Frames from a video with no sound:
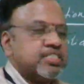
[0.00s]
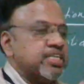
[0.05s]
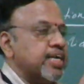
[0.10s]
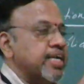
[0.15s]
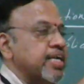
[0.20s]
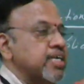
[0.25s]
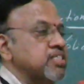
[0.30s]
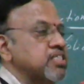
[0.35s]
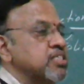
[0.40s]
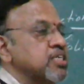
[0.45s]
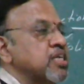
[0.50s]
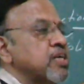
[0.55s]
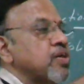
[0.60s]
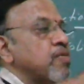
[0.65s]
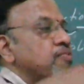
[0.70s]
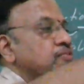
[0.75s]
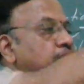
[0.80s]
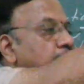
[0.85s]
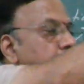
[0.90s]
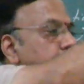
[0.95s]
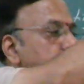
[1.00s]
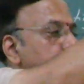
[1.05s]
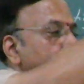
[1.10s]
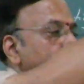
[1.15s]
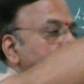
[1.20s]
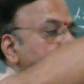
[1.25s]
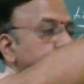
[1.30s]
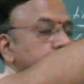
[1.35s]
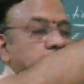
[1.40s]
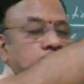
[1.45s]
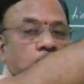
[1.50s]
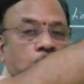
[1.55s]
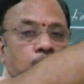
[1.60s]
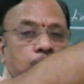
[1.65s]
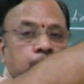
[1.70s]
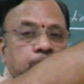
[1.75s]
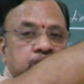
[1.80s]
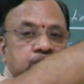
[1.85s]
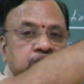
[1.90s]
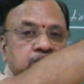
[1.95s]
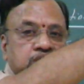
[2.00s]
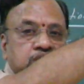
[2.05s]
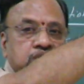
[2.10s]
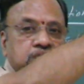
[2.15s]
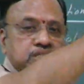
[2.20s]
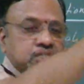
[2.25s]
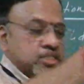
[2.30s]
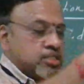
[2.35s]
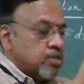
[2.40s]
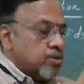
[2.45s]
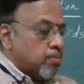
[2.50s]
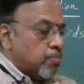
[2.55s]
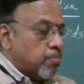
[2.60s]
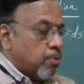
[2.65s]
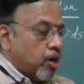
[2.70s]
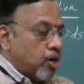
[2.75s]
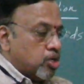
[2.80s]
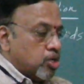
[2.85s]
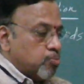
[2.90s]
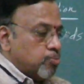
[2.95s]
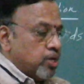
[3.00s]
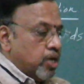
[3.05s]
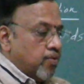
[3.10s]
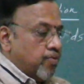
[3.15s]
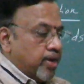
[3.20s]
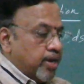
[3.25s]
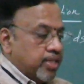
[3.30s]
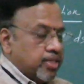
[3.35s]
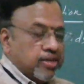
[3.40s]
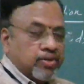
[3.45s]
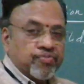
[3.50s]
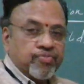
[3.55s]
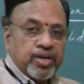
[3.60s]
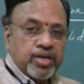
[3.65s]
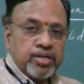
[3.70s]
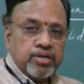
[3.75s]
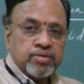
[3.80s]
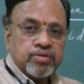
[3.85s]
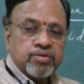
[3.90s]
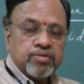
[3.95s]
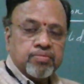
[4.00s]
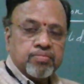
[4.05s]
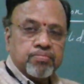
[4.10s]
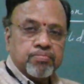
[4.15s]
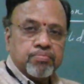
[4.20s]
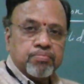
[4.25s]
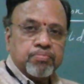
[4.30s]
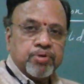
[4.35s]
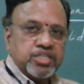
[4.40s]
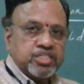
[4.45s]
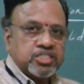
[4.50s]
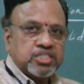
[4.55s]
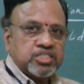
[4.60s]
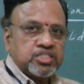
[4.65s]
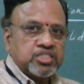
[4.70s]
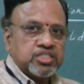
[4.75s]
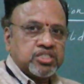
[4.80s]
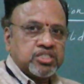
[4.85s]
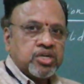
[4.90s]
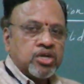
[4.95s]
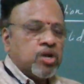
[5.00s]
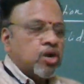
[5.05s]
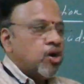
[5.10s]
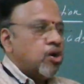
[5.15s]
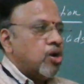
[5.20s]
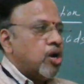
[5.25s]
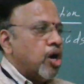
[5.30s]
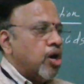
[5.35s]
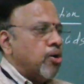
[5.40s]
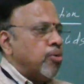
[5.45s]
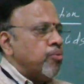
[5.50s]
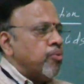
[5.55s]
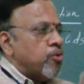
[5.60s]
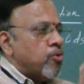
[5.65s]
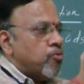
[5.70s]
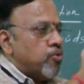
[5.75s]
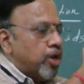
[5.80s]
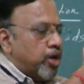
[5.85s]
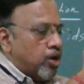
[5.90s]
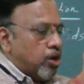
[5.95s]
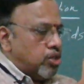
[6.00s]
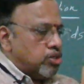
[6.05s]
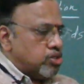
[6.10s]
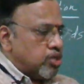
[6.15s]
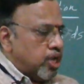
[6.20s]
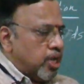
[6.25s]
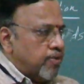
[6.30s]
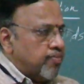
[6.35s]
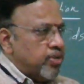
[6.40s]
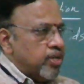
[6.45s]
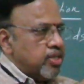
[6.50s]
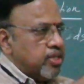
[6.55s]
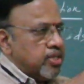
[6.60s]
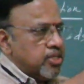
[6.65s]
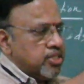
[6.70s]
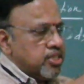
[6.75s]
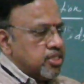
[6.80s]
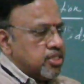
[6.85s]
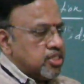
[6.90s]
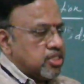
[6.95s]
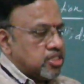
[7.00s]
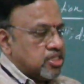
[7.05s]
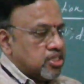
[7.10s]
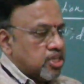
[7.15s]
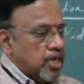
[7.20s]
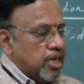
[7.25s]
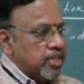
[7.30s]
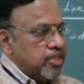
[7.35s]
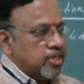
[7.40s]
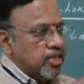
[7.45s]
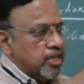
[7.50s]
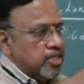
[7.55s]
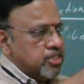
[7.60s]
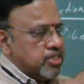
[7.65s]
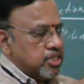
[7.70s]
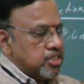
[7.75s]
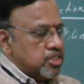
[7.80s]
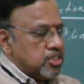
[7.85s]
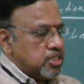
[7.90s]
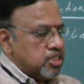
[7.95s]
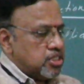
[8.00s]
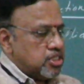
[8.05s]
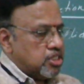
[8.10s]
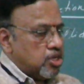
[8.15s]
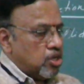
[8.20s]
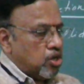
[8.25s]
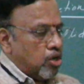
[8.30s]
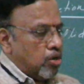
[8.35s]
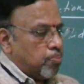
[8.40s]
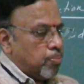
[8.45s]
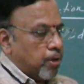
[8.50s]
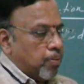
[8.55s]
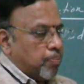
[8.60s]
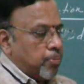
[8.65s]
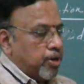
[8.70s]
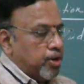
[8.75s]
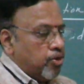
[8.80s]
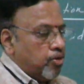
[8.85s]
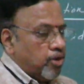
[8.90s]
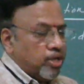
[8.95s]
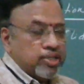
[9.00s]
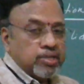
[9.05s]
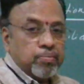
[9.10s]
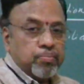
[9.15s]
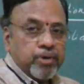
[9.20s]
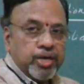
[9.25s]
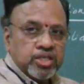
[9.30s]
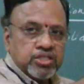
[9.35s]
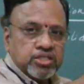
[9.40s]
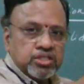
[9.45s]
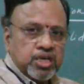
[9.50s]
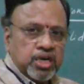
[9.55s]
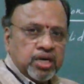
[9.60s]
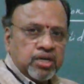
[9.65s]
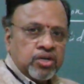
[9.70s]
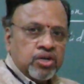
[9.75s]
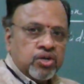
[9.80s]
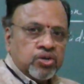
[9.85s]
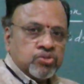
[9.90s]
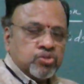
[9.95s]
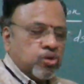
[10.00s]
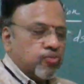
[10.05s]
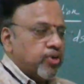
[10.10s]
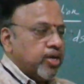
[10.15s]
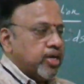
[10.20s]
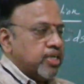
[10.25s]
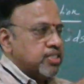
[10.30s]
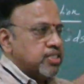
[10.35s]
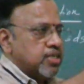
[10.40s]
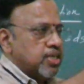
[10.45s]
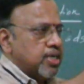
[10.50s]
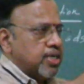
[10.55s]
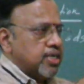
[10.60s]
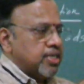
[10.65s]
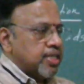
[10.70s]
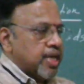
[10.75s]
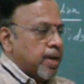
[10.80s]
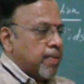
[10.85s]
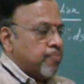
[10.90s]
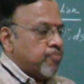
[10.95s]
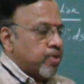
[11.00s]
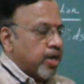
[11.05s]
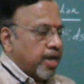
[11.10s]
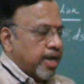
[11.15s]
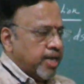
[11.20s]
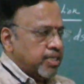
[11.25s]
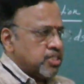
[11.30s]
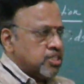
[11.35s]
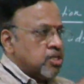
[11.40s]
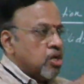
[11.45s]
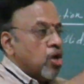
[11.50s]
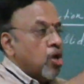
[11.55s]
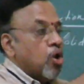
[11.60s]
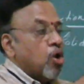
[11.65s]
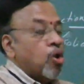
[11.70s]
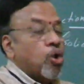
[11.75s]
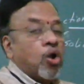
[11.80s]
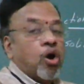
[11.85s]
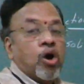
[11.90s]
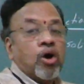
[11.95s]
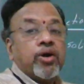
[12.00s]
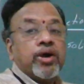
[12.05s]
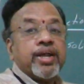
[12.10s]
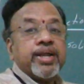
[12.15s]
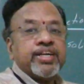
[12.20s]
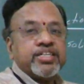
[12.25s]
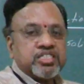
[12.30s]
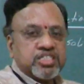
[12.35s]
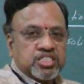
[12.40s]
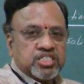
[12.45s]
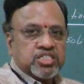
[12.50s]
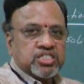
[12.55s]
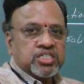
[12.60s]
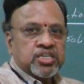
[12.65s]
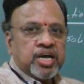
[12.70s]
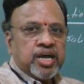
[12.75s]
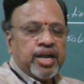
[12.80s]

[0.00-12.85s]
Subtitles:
That is 5 on the top base edges, bottom we have another 5 base edges. Now we are also having these edges, and these edges they are all perpendicular to the base now. So we consider them as longer edges.